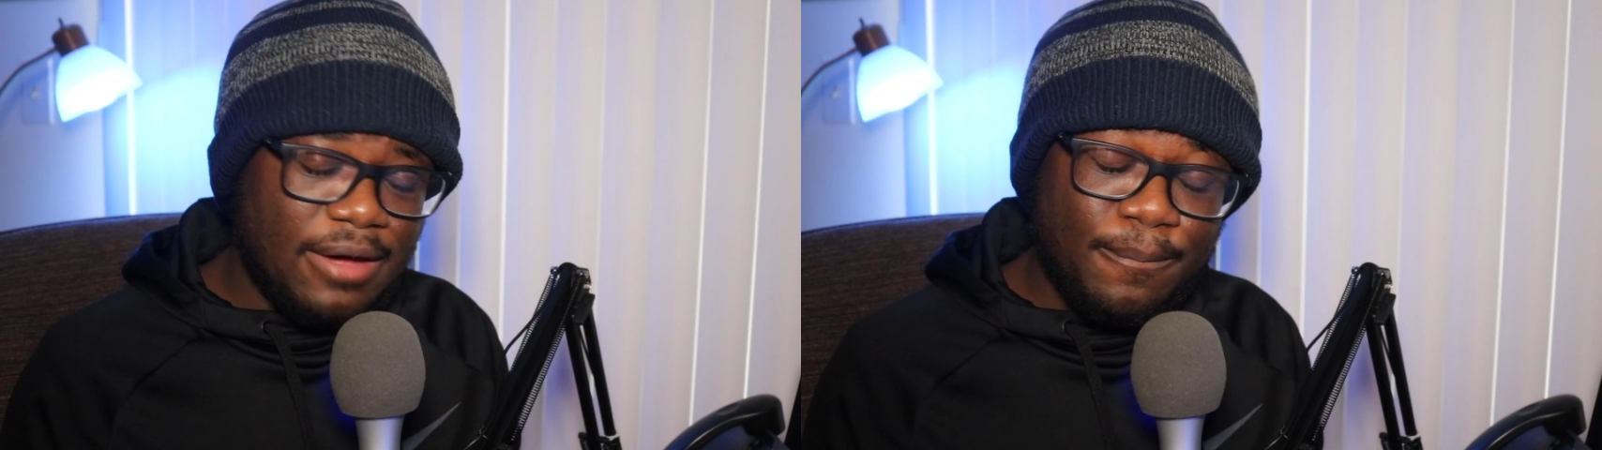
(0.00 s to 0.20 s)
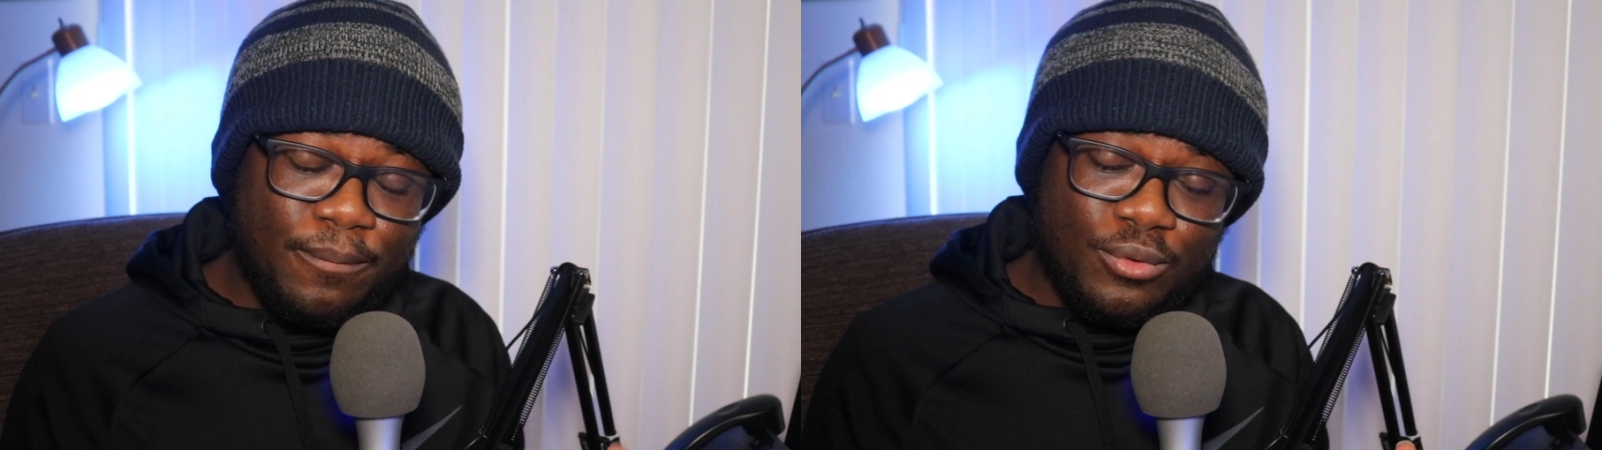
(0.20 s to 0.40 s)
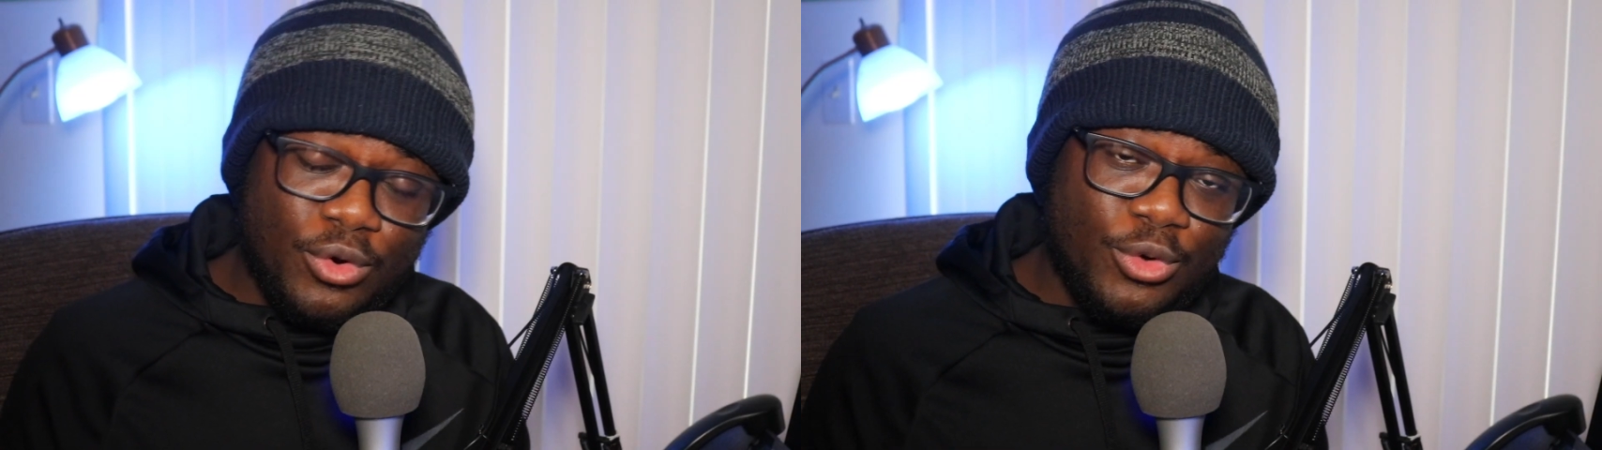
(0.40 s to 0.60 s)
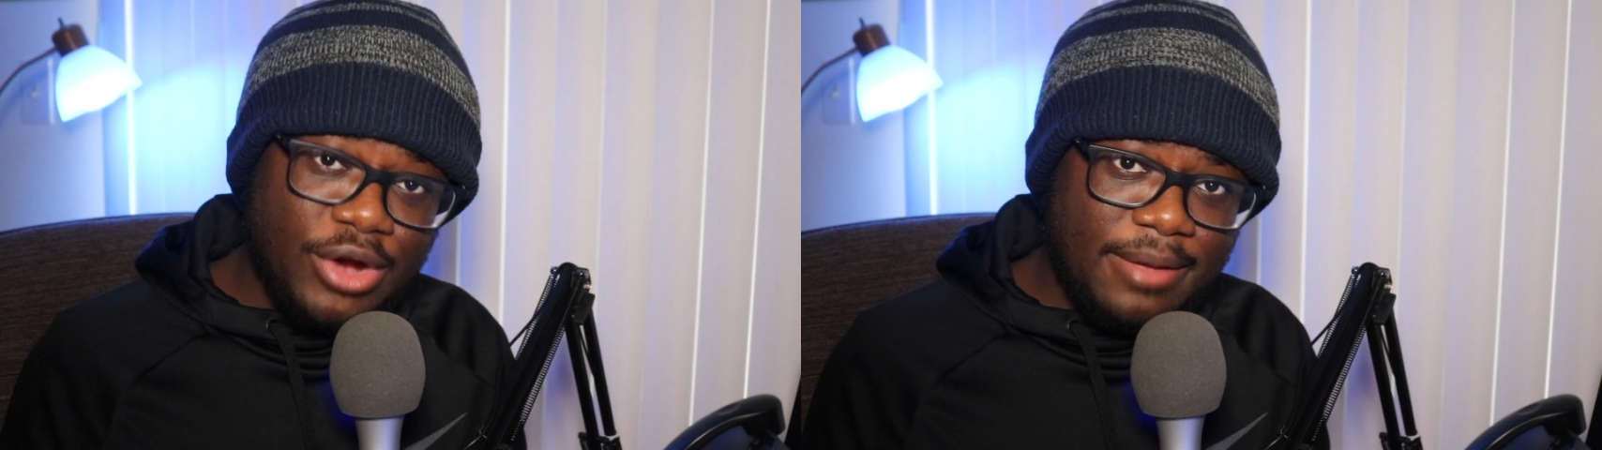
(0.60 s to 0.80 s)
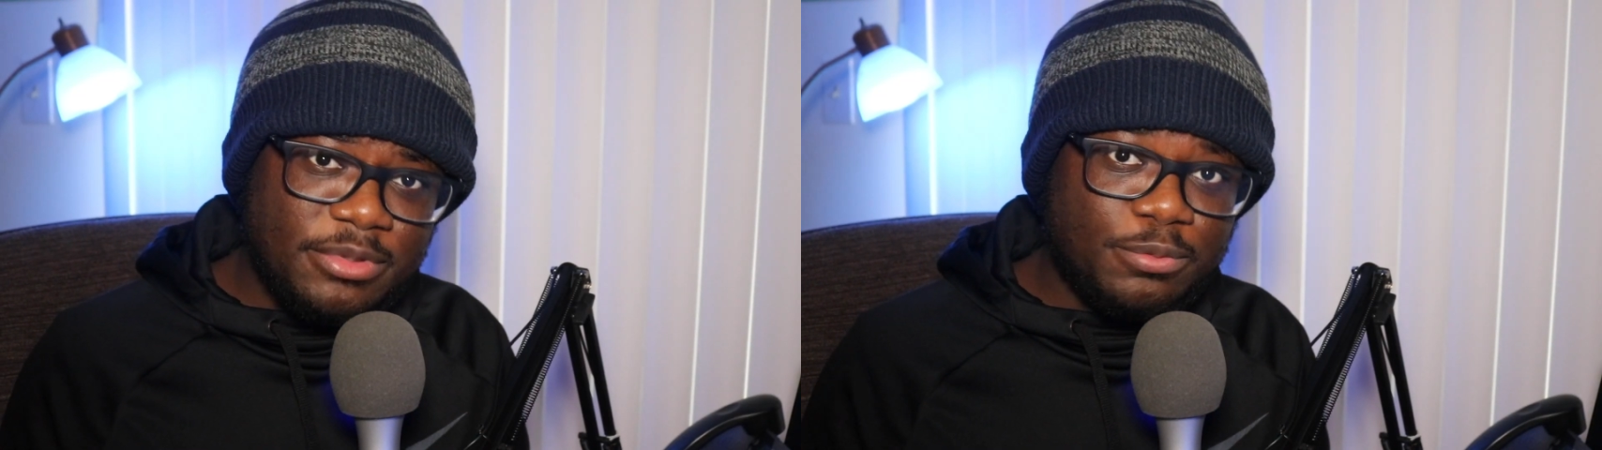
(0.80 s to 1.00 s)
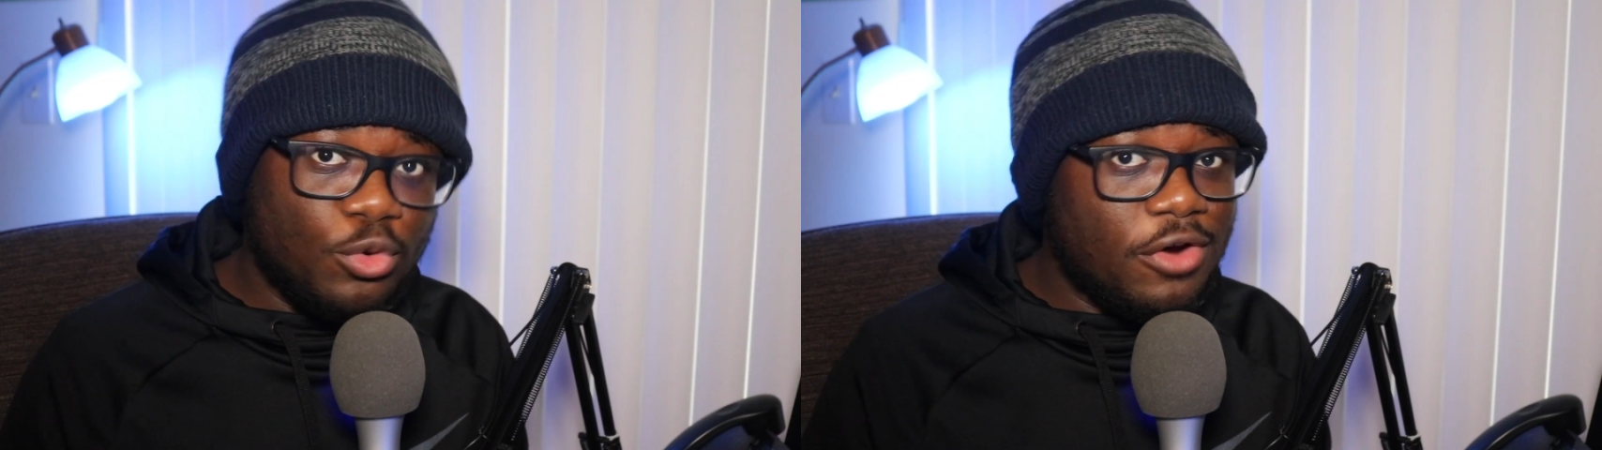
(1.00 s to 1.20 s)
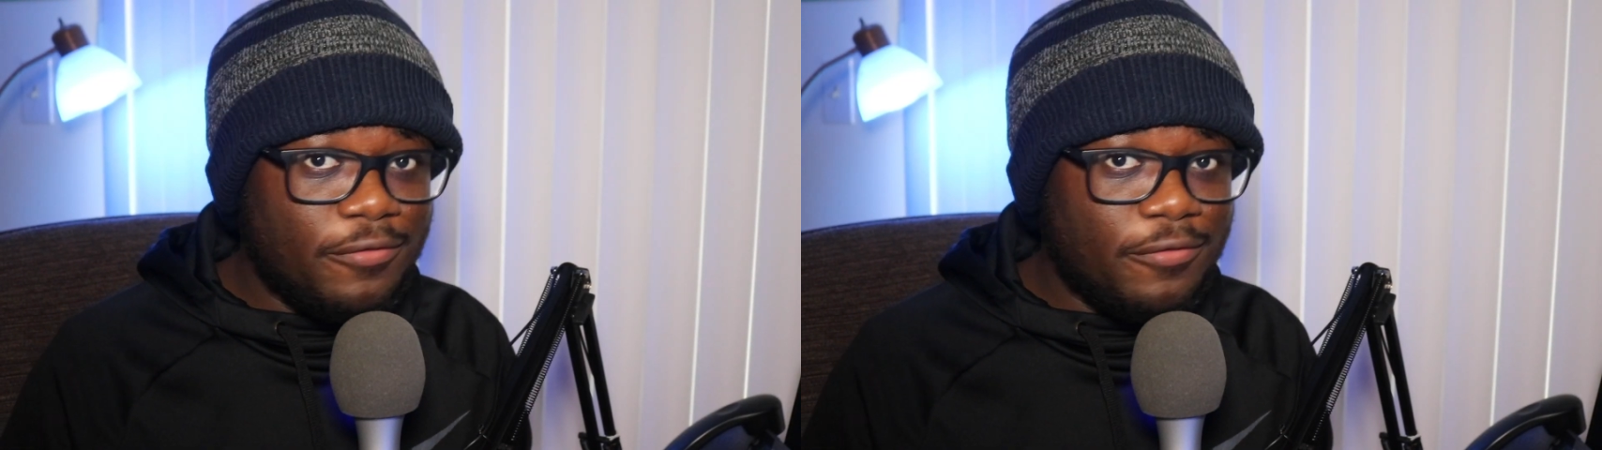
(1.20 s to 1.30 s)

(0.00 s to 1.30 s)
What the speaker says: a program, it's more